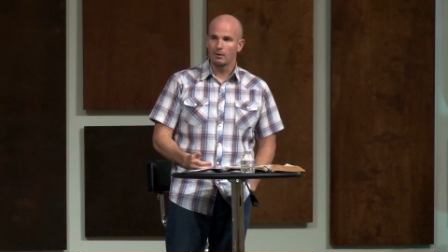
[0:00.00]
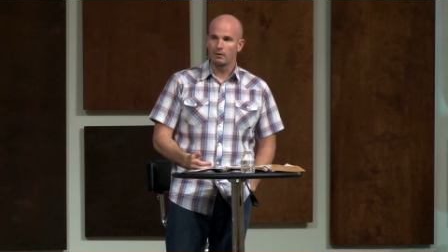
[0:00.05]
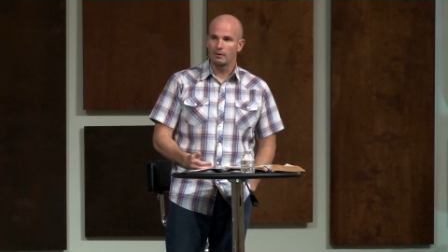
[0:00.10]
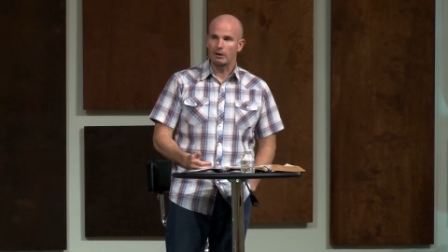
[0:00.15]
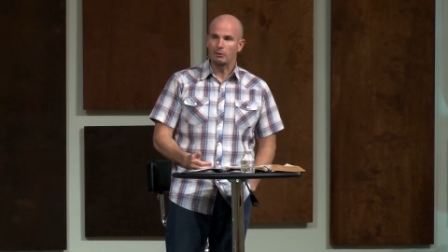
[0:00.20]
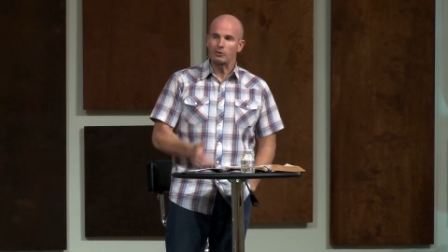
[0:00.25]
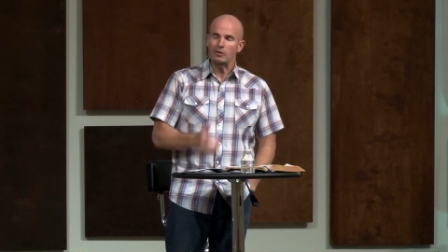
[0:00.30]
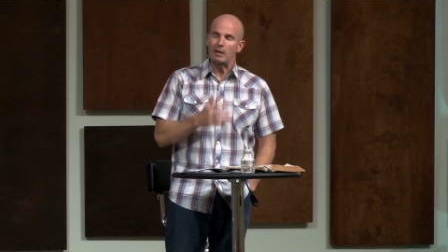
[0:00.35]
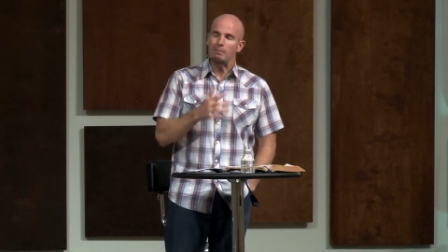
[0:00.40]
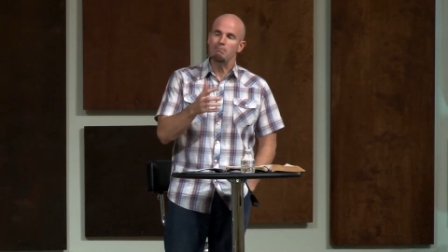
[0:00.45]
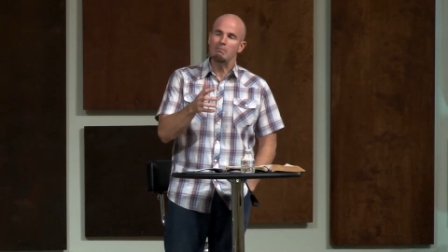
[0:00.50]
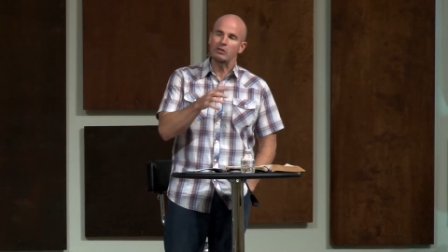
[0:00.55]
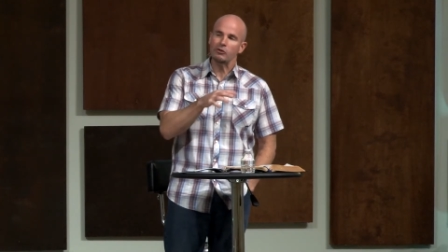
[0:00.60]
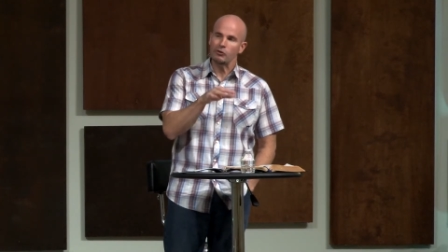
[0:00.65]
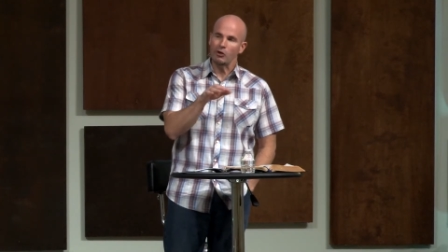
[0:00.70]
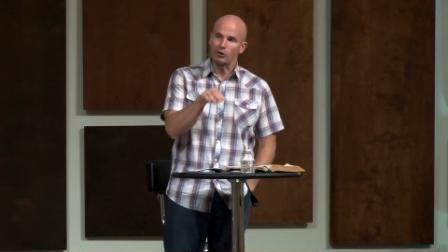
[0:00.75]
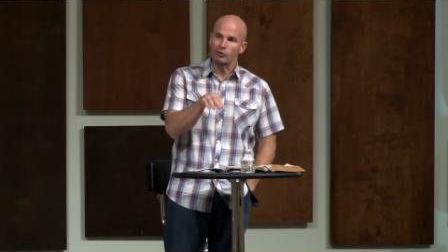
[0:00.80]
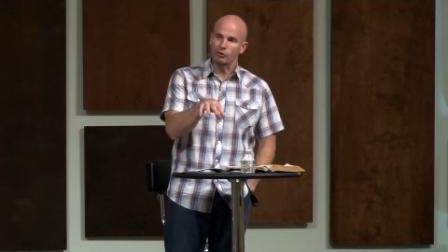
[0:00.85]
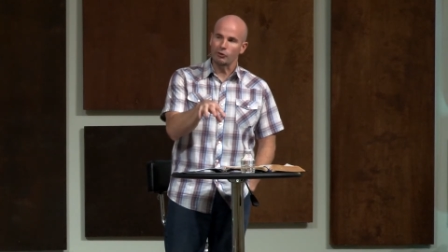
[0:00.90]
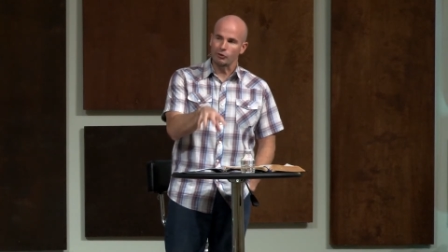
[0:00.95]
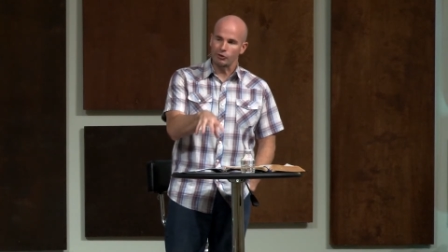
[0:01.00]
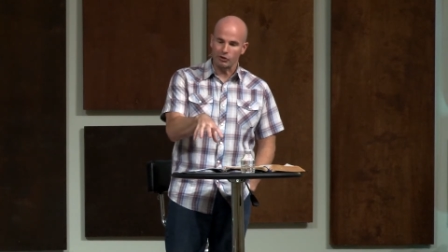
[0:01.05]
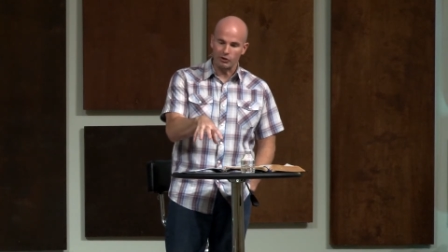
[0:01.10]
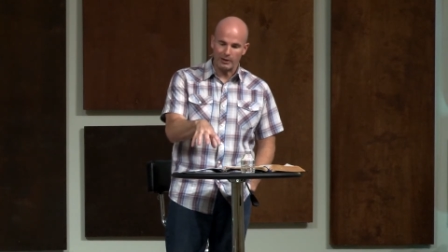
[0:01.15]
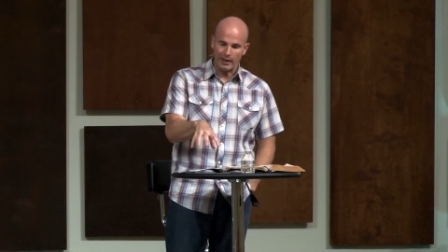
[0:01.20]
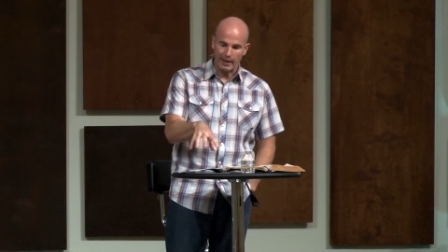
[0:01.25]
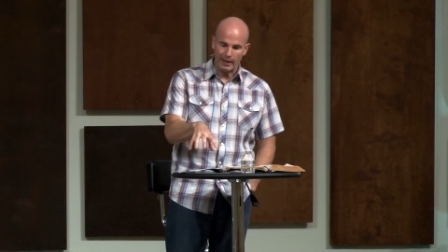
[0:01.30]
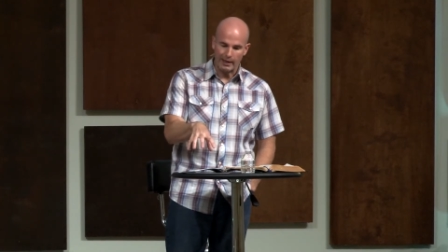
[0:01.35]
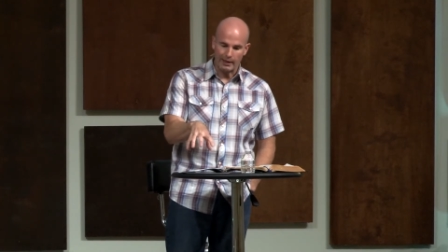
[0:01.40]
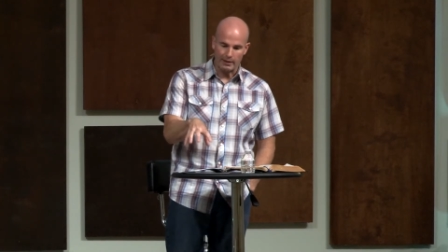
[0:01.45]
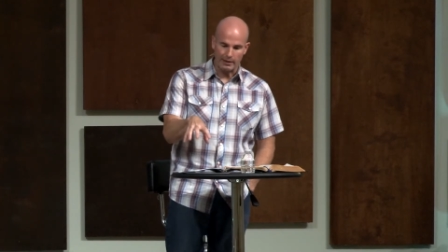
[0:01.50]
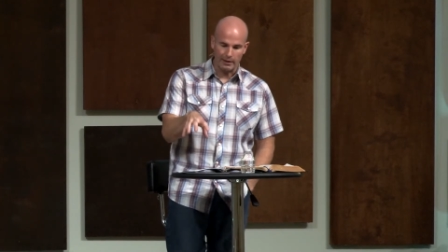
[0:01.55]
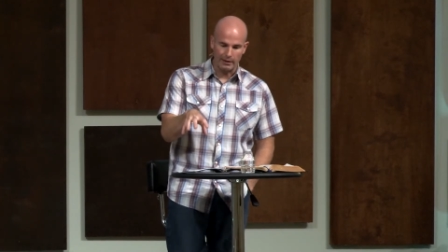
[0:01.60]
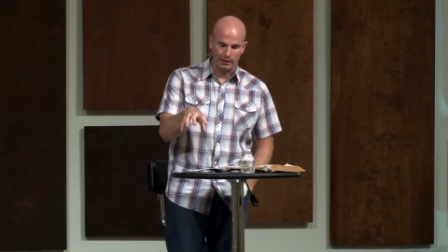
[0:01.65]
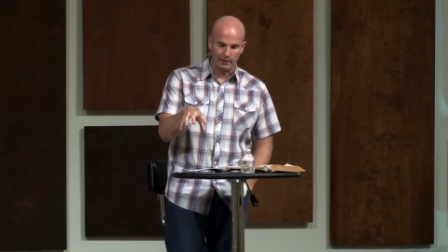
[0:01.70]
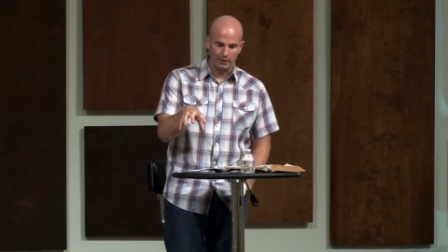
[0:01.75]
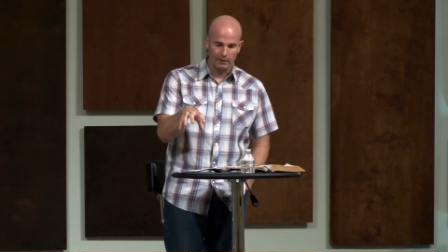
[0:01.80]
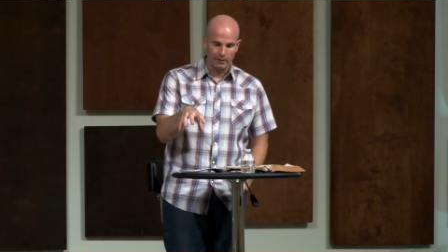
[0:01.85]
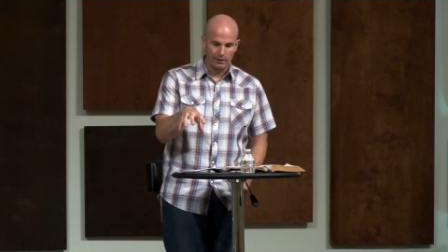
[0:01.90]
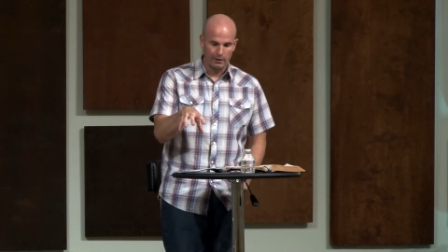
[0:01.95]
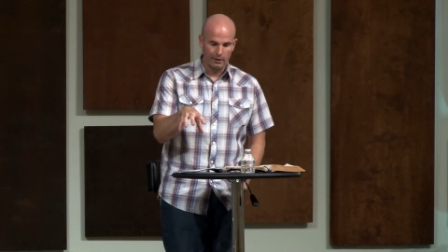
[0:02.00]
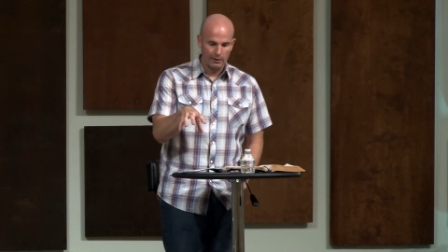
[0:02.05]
There is a misunderstanding